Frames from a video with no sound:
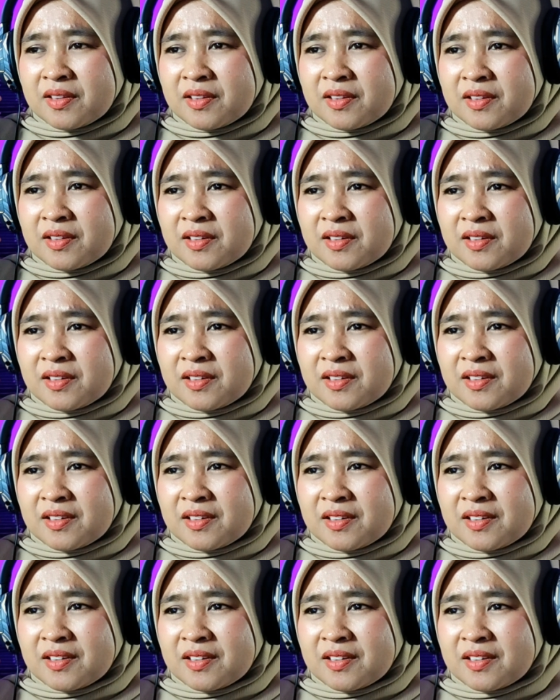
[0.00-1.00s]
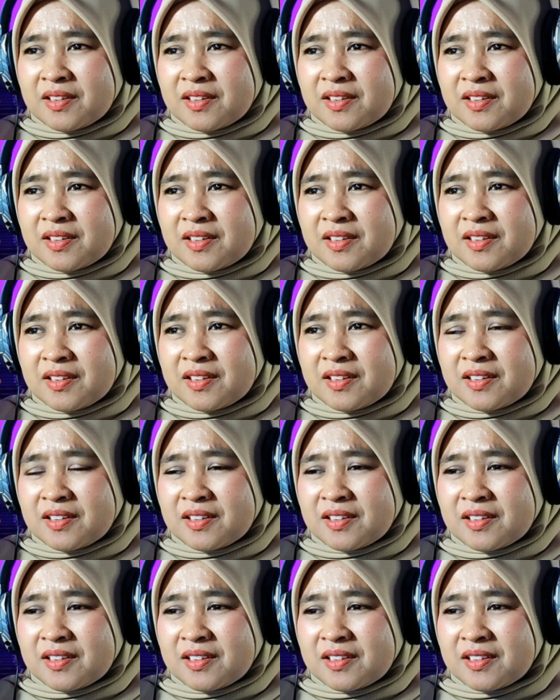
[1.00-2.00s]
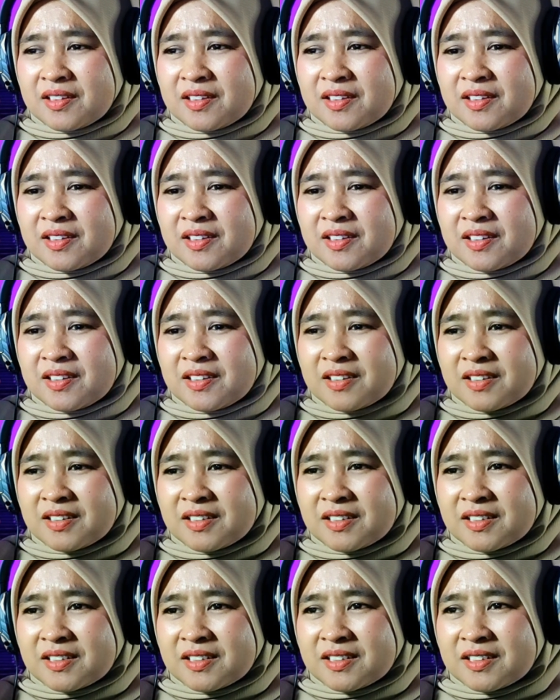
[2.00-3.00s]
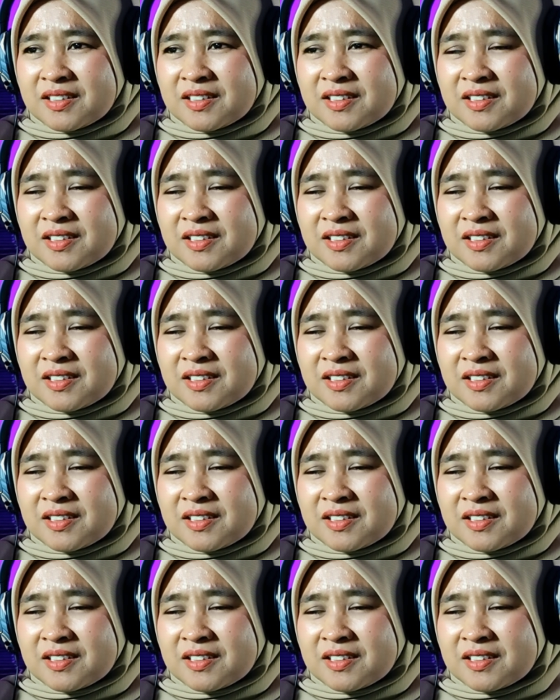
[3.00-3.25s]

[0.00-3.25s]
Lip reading: Nothing is said.